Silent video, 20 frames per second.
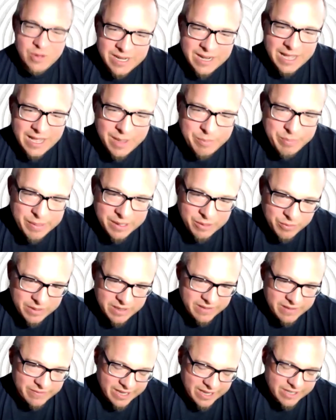I bet we have
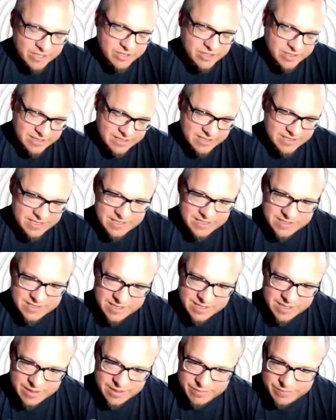actually said
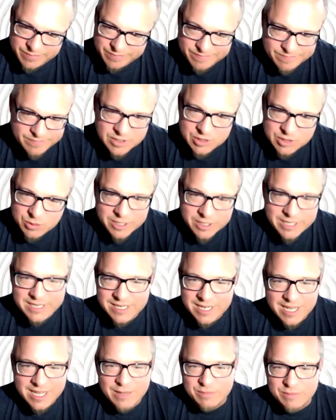SIM 20
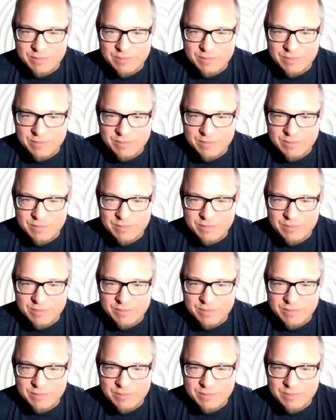times,